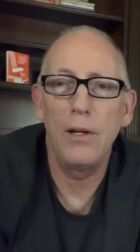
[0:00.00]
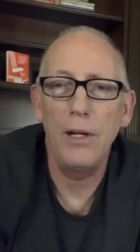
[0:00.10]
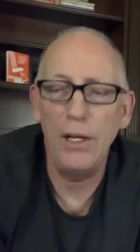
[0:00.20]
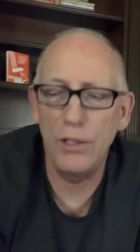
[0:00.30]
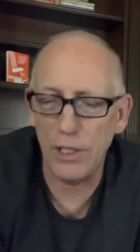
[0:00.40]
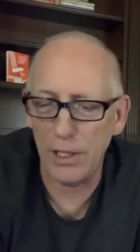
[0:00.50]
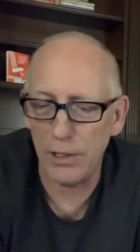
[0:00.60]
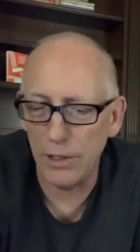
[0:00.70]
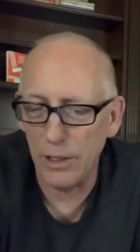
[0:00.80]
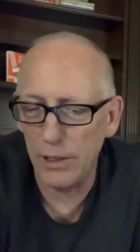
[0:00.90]
Is
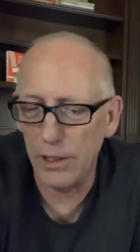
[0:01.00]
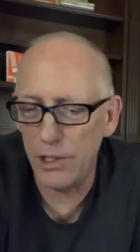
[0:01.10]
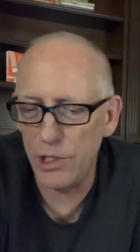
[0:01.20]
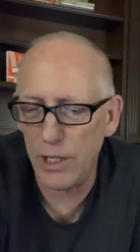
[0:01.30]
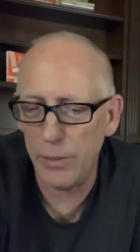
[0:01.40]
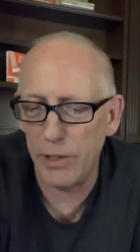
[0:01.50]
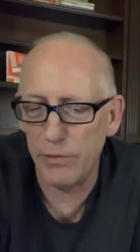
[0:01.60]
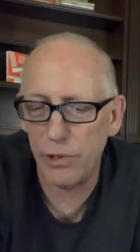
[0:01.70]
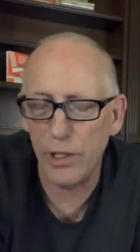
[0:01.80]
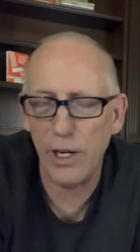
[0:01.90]
it legitimate
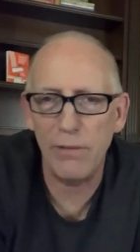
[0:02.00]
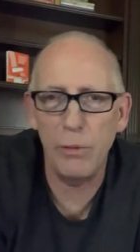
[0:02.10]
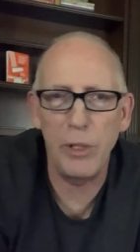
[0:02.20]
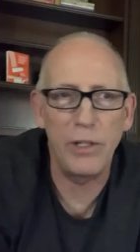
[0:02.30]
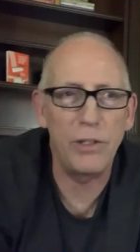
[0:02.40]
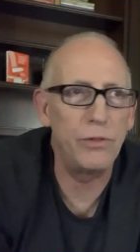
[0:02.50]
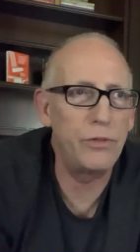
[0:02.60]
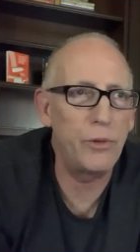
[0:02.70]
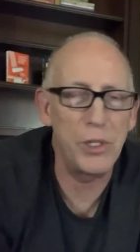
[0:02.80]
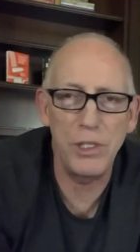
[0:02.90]
for a government to
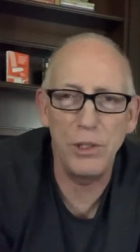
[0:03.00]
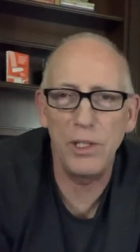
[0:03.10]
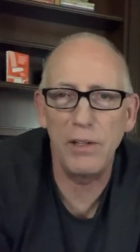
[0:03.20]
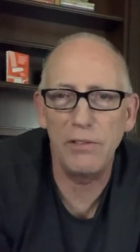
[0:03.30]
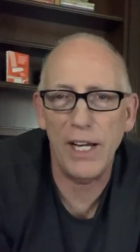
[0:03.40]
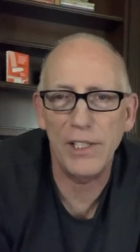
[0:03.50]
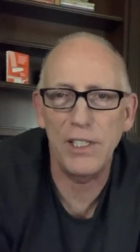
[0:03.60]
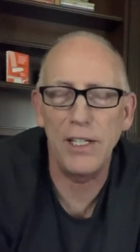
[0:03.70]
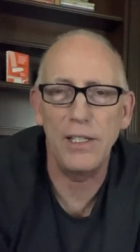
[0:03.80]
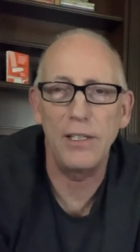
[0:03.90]
force you to get
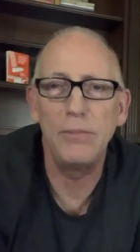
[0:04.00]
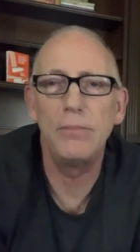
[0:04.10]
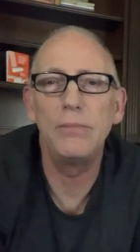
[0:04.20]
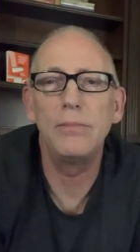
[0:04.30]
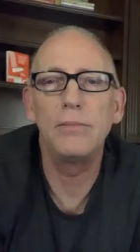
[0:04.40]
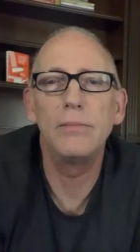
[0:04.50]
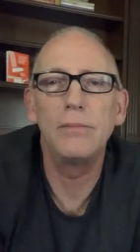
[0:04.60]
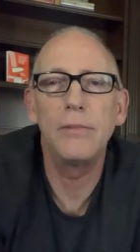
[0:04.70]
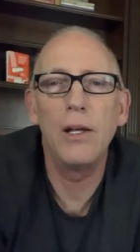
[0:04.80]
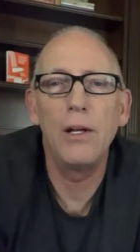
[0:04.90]
vaccinated?
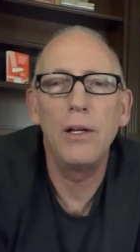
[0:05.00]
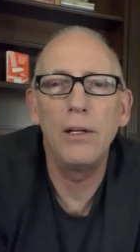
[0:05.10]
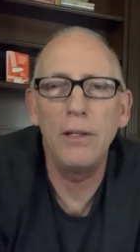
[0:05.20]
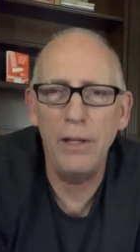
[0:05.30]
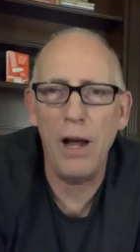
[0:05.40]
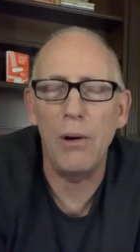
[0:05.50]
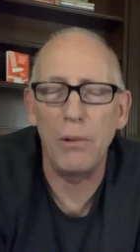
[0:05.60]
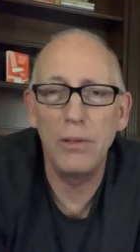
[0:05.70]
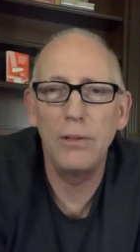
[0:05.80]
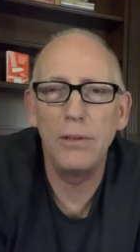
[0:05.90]
No.
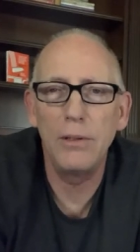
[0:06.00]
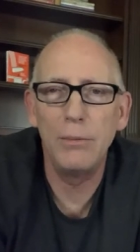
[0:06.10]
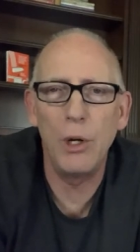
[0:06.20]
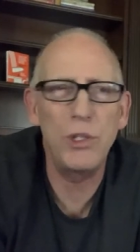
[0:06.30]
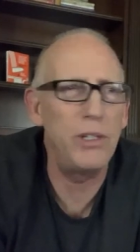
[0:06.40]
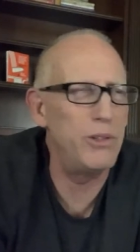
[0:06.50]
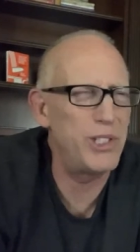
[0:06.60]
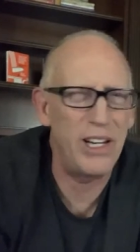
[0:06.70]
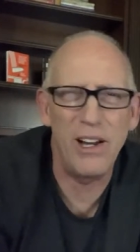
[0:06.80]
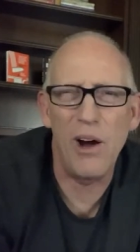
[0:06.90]
Most of you
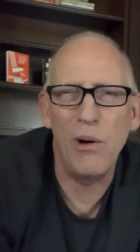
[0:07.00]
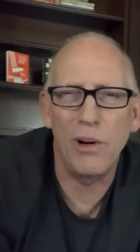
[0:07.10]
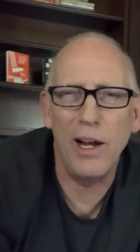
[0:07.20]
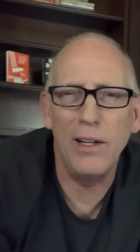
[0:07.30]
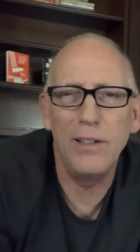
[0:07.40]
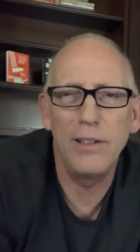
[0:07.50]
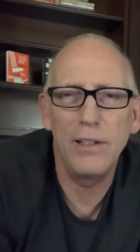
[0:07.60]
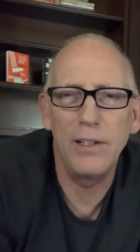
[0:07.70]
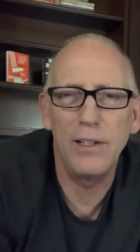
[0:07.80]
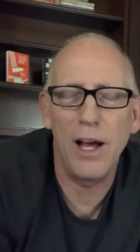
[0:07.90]
say no, right?
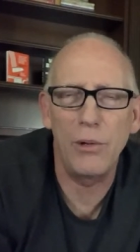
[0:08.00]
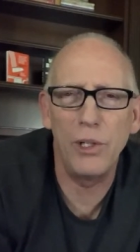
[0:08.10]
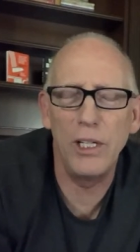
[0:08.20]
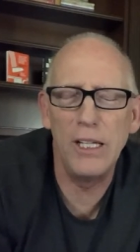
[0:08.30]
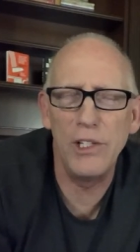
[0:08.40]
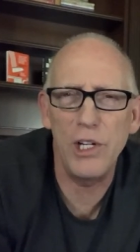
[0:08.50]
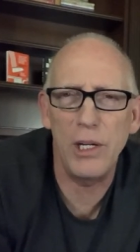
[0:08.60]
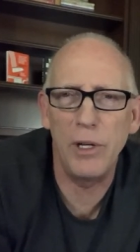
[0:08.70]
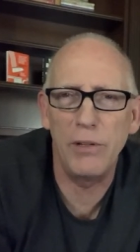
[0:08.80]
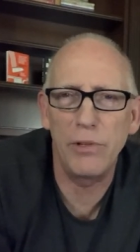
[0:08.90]
Not really
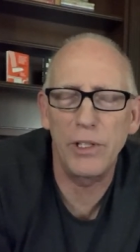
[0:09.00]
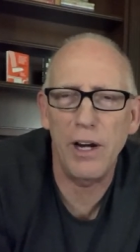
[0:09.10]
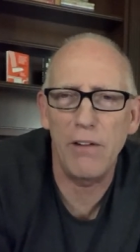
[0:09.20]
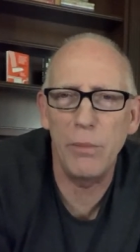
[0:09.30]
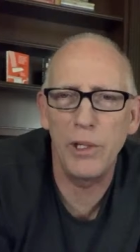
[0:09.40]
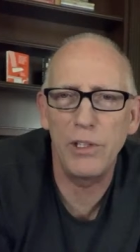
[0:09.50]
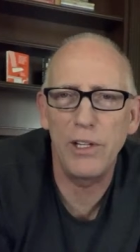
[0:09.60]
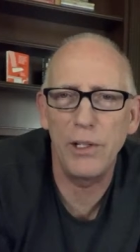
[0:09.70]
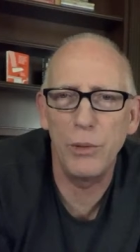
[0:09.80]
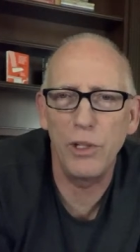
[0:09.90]
legitimate for the government to
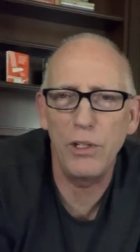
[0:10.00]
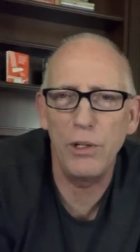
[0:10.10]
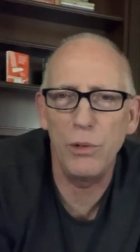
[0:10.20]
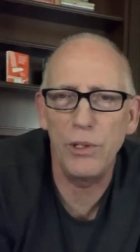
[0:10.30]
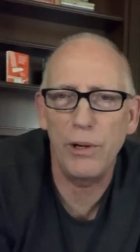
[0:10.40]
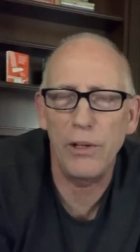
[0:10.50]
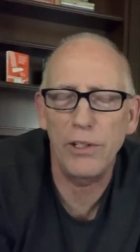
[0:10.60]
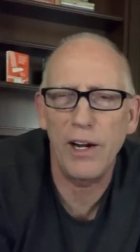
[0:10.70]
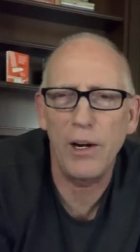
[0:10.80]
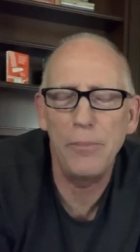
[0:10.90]
tell you what to do with your health
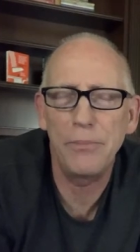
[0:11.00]
care.